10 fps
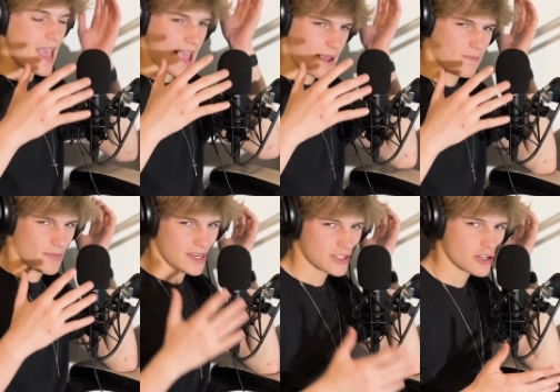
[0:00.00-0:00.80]
a
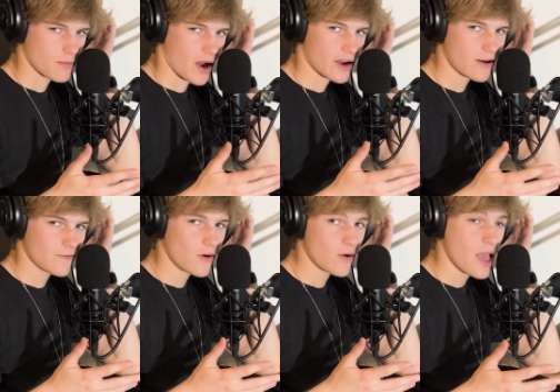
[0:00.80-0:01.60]
miniature
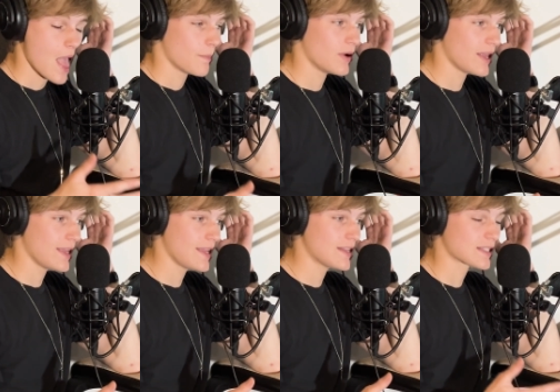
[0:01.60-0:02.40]
microphone, but
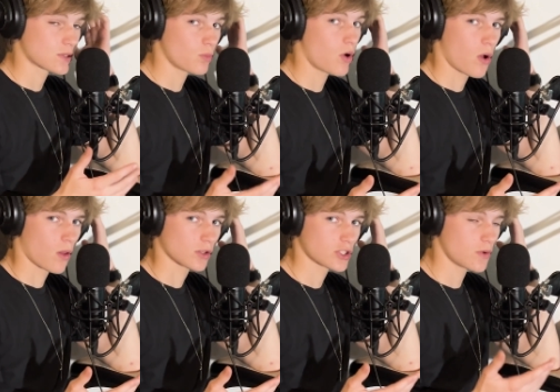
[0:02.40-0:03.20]
it is
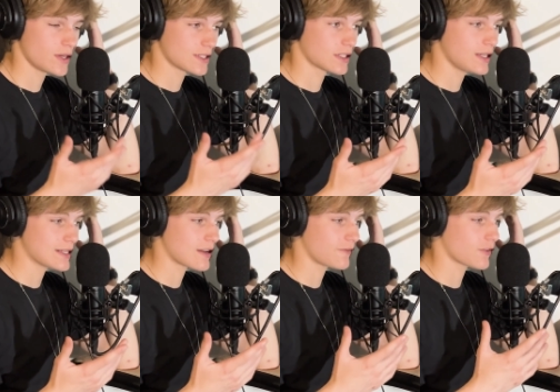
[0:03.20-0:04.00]
small, so it is good
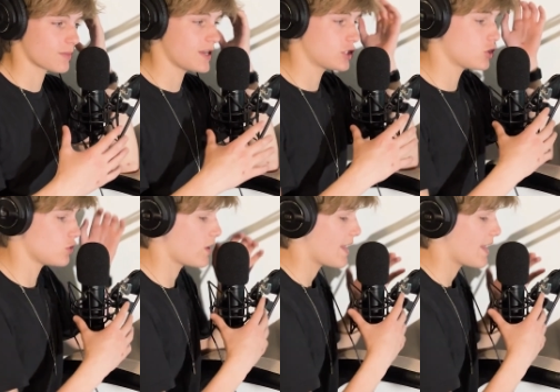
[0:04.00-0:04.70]
enough for me to